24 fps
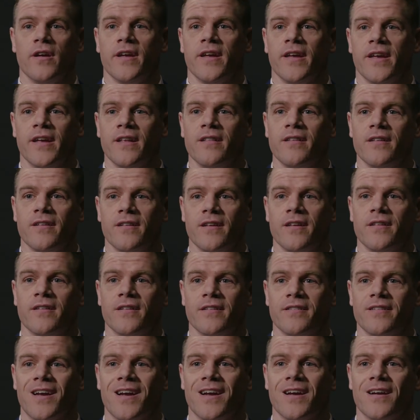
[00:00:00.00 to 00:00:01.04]
it in the in
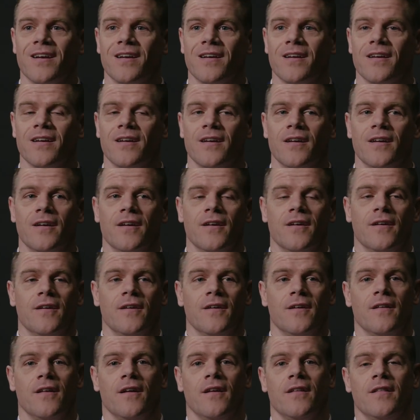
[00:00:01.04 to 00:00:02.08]
the tank,
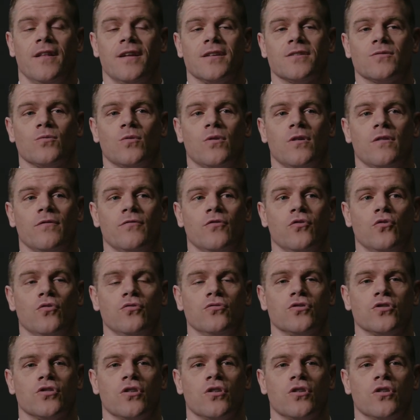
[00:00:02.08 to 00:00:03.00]
uh, and that's what I've done.